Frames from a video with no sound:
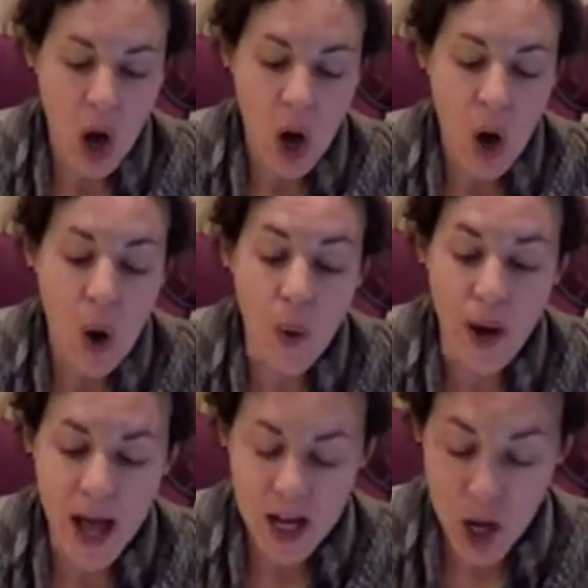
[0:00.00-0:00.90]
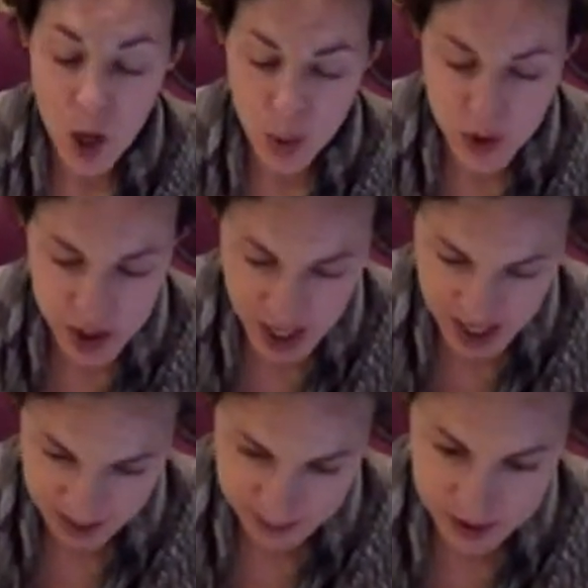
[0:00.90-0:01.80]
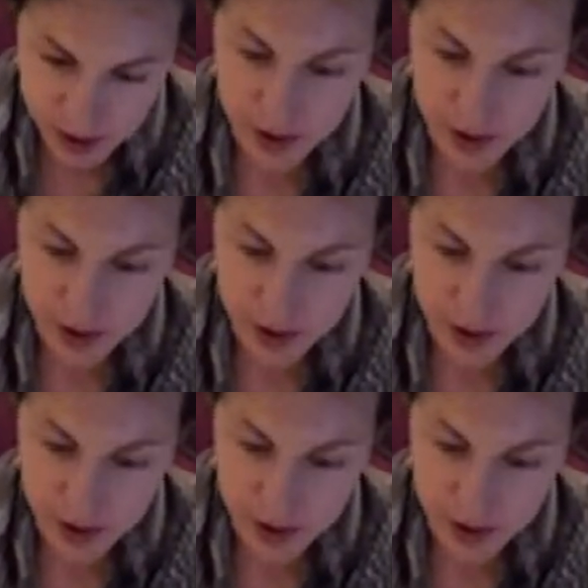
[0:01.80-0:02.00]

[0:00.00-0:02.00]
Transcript: "Oh, hello, James," the